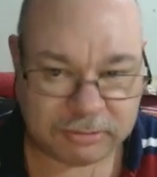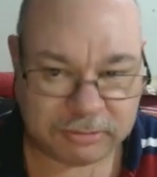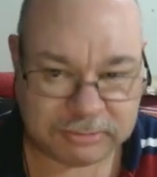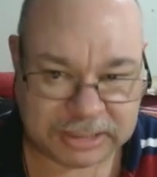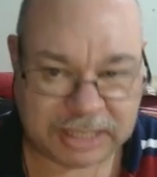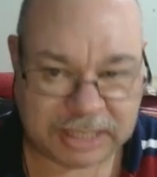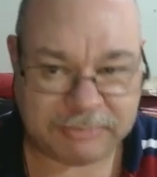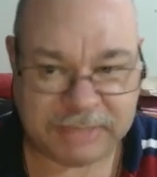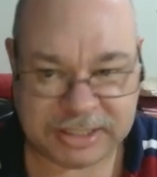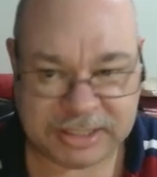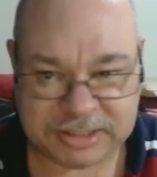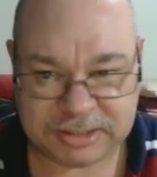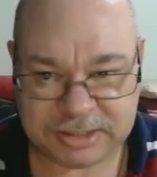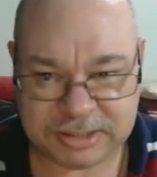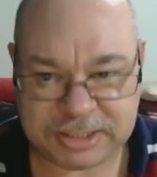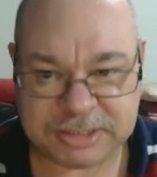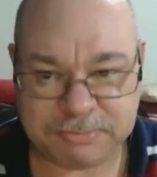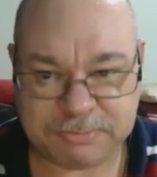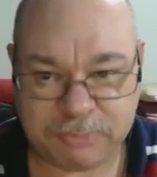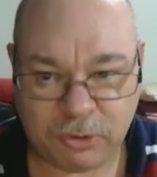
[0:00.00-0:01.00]
that means at
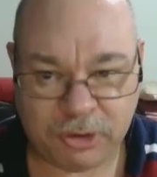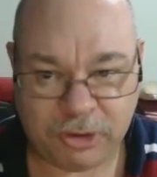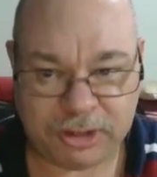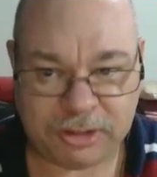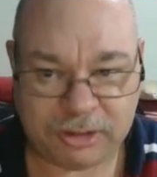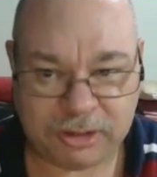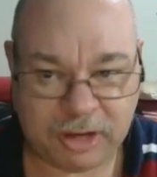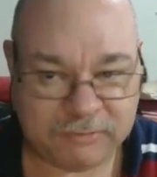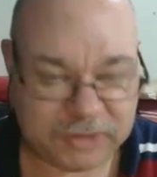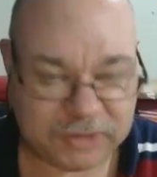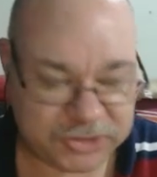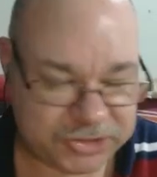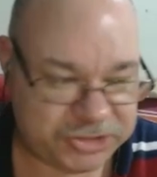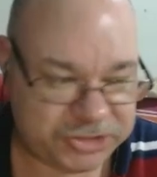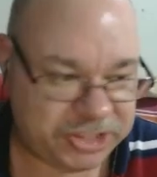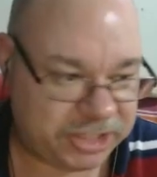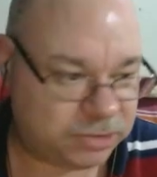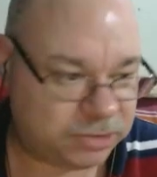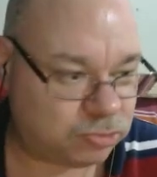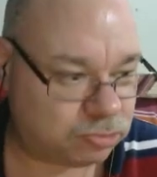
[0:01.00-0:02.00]
this point I've got
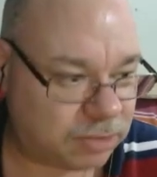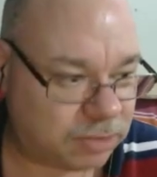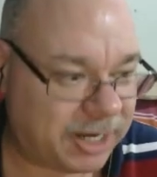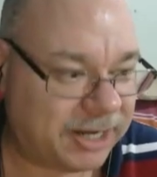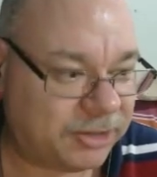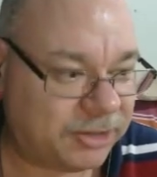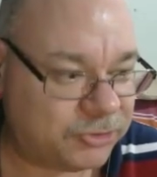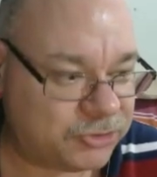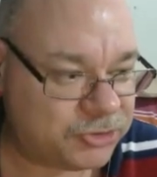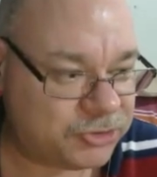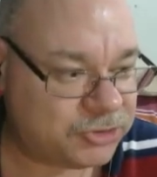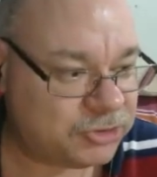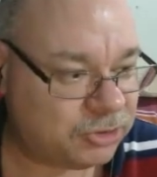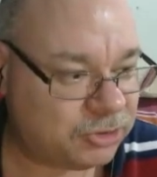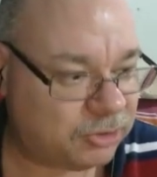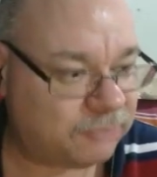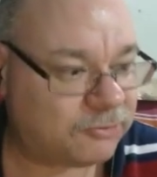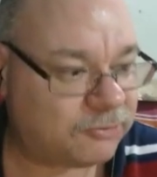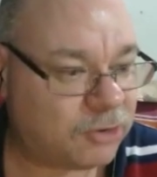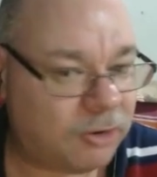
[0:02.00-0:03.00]
6 rounds
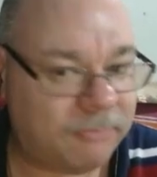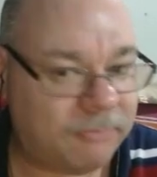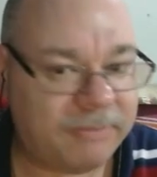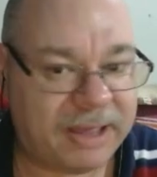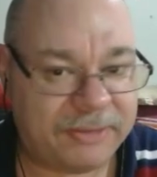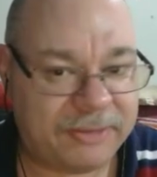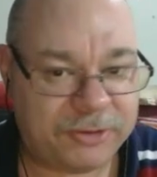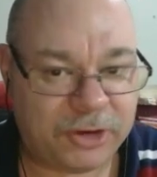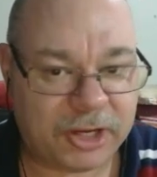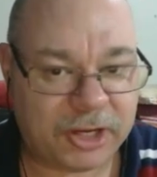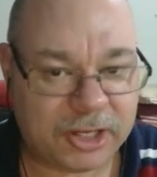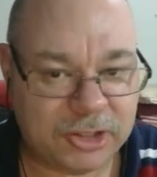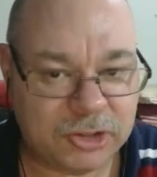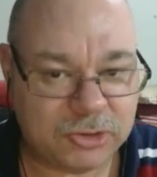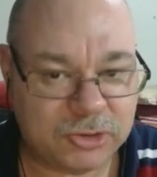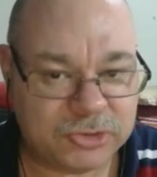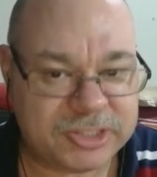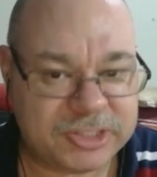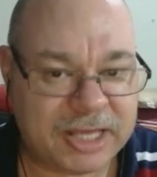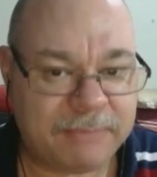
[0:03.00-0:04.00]
of combat that I can
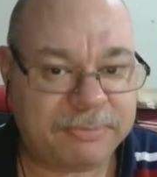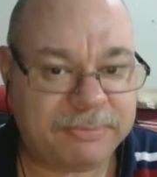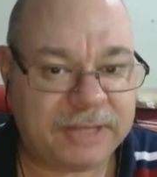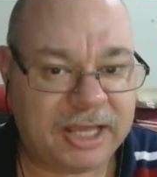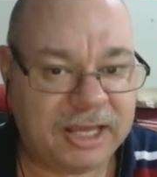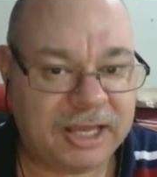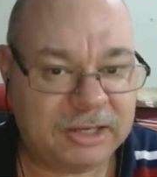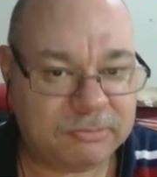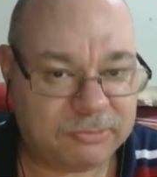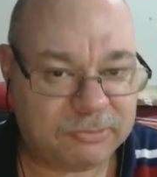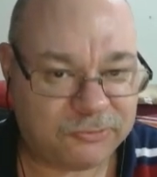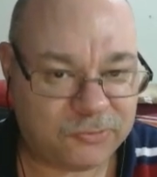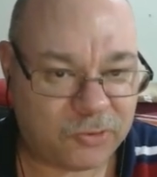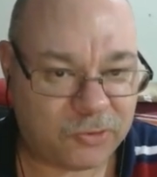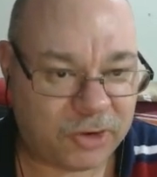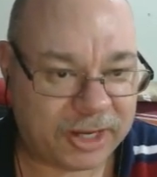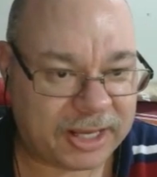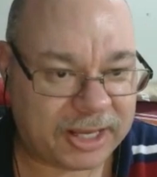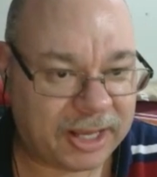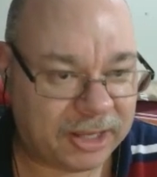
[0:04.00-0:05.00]
use that blade
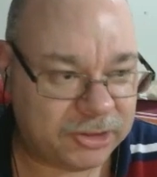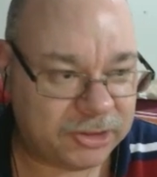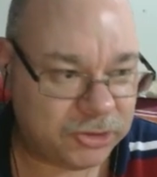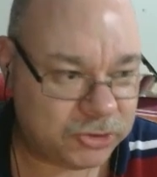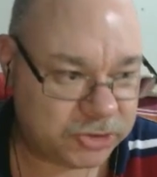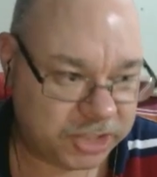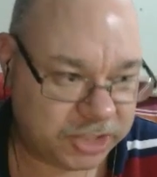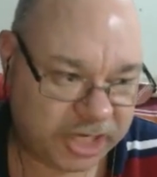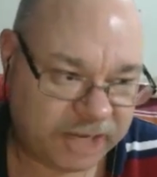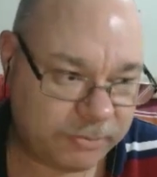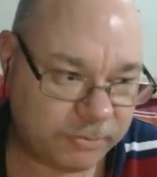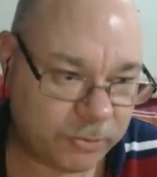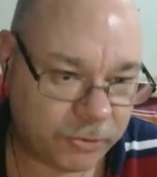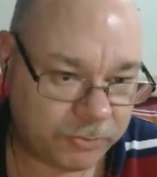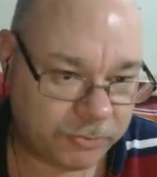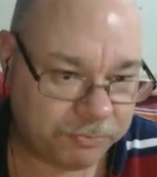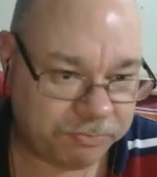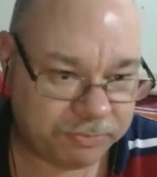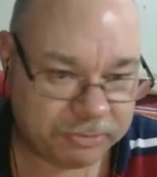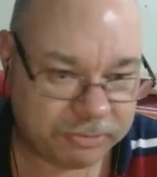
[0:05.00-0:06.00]
before I can't use it anymore.